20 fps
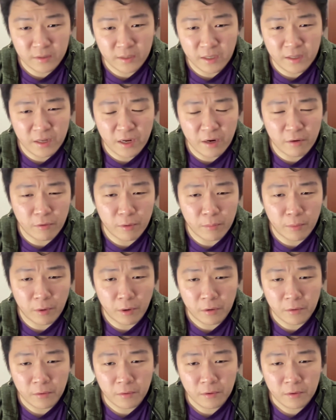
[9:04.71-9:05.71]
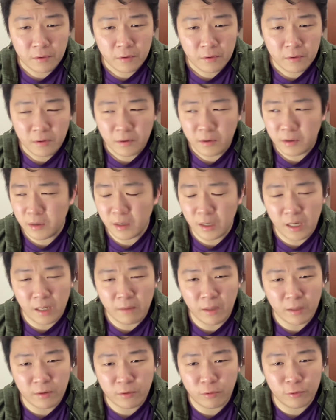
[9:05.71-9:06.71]
any aerial ball. I'm
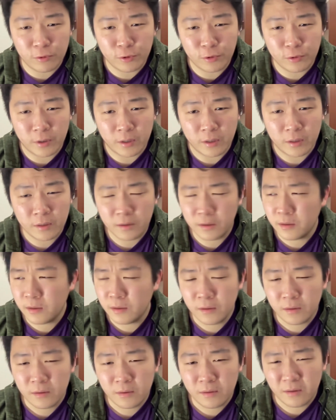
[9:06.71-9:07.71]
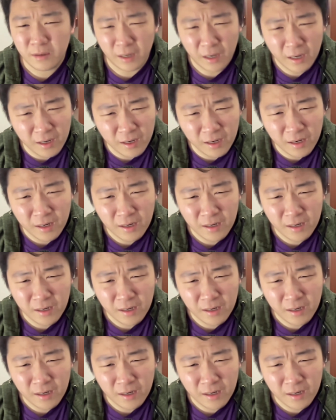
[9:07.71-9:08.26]
not too sure. Huh?